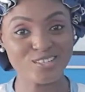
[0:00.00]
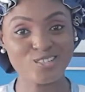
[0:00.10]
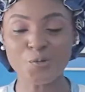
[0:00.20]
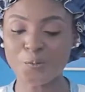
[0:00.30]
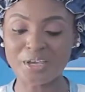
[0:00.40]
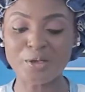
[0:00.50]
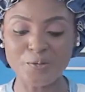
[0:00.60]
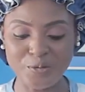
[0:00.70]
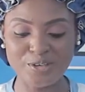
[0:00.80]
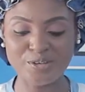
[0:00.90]
So we're
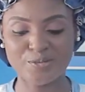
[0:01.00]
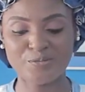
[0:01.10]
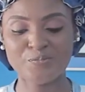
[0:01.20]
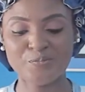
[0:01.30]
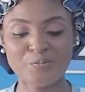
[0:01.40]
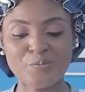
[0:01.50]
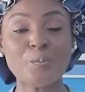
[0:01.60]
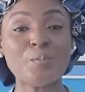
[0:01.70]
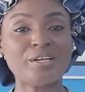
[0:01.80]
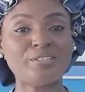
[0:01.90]
going to
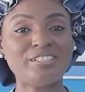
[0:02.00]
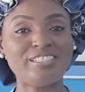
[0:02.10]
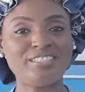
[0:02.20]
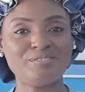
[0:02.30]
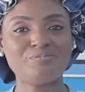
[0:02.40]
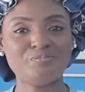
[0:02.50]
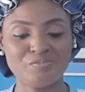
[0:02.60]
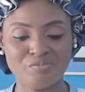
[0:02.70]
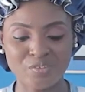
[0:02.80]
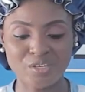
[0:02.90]
manually
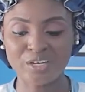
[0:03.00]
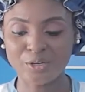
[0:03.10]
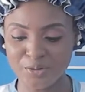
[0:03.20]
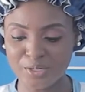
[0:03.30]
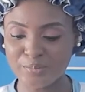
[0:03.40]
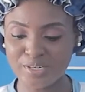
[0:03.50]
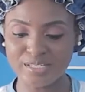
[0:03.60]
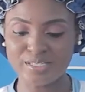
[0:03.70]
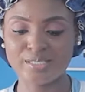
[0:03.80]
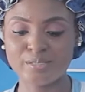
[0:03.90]
cream
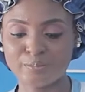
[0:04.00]
this.